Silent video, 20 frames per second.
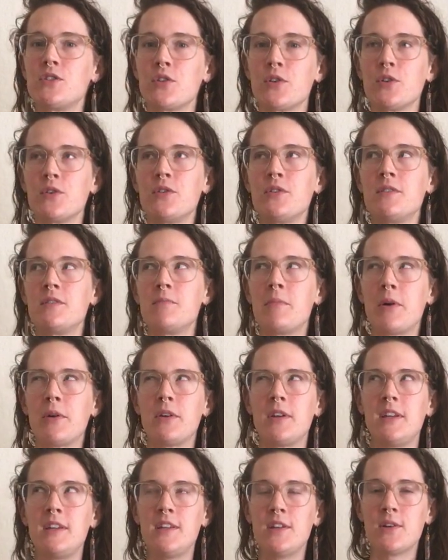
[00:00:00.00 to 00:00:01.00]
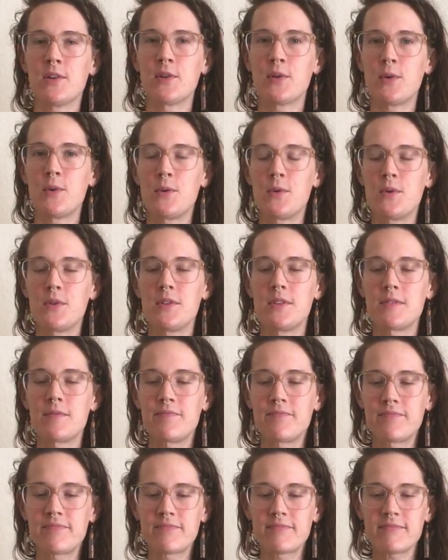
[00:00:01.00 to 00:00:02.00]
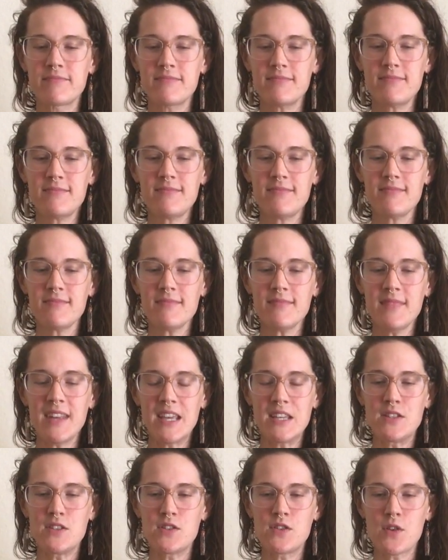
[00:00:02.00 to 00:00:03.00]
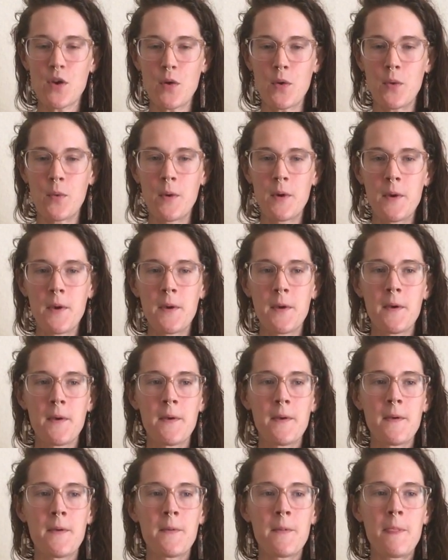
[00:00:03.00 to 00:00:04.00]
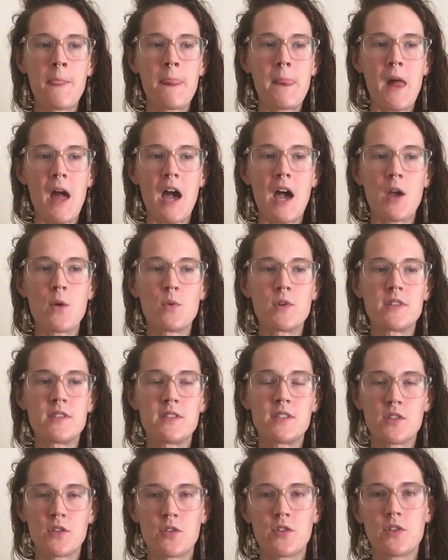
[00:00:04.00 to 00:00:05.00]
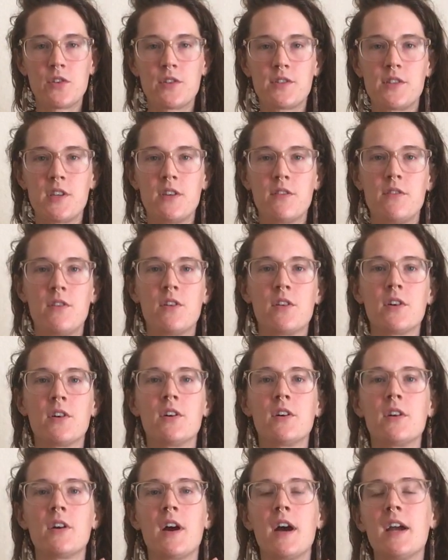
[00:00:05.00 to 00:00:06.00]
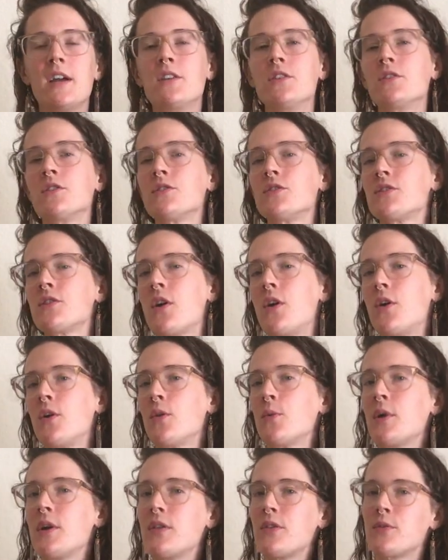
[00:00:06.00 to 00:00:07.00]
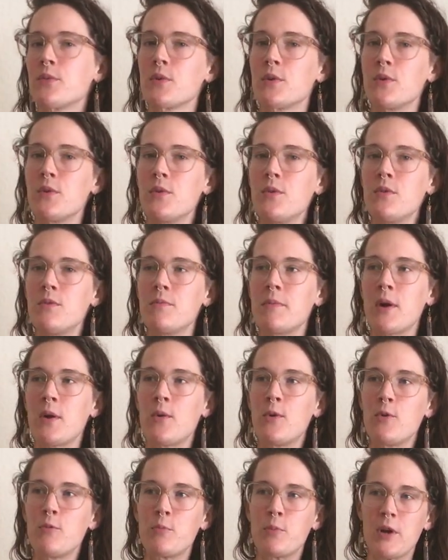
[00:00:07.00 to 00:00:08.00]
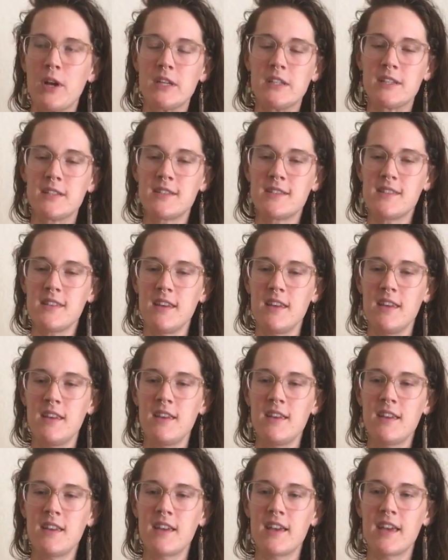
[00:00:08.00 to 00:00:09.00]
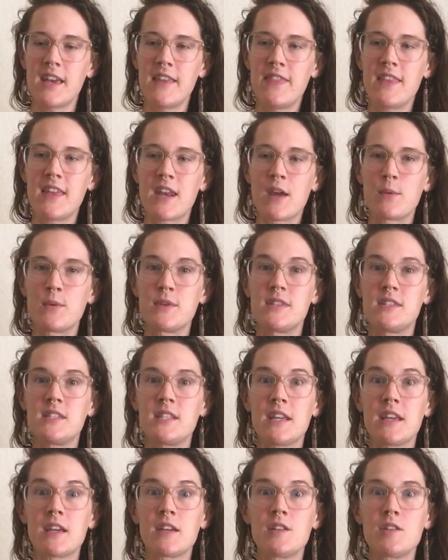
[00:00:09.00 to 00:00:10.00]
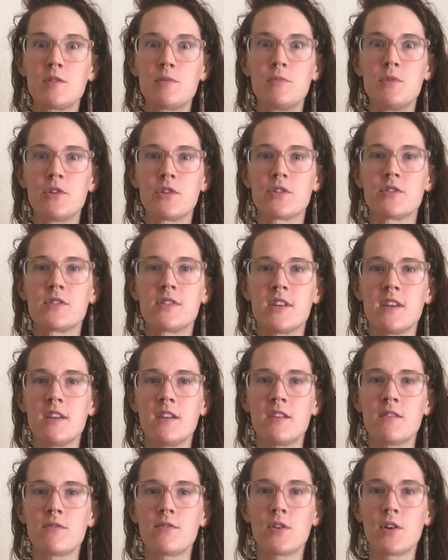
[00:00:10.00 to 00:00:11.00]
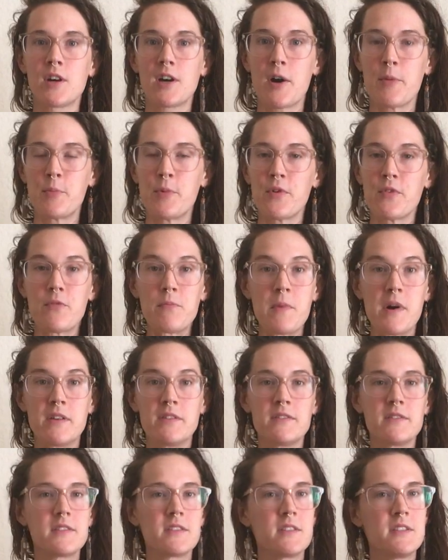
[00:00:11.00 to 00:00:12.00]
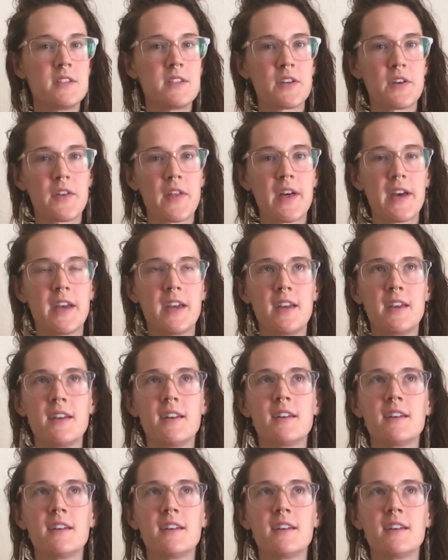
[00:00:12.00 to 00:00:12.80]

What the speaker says: turned about a year old. And so I was still nursing her. I nursed all the way through my whole pregnancy, and then I was tandem nursing for a couple of months until I